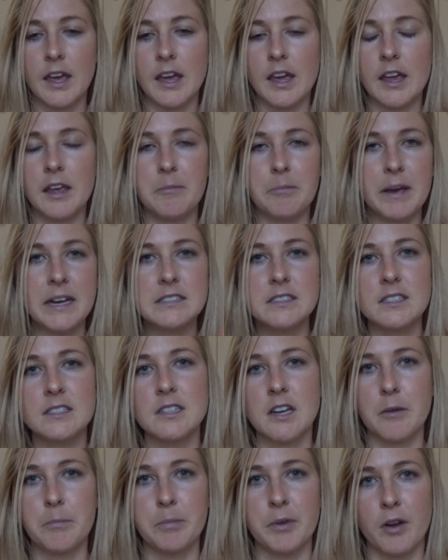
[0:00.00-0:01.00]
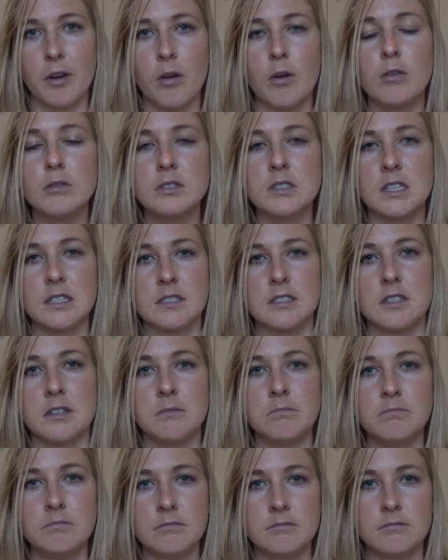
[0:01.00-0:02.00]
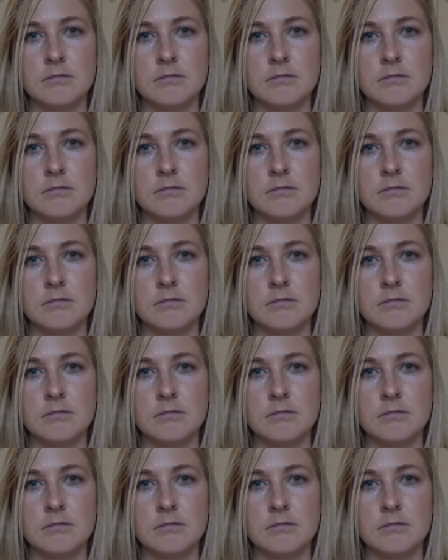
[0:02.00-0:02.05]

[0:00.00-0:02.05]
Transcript: It messes up your whole system.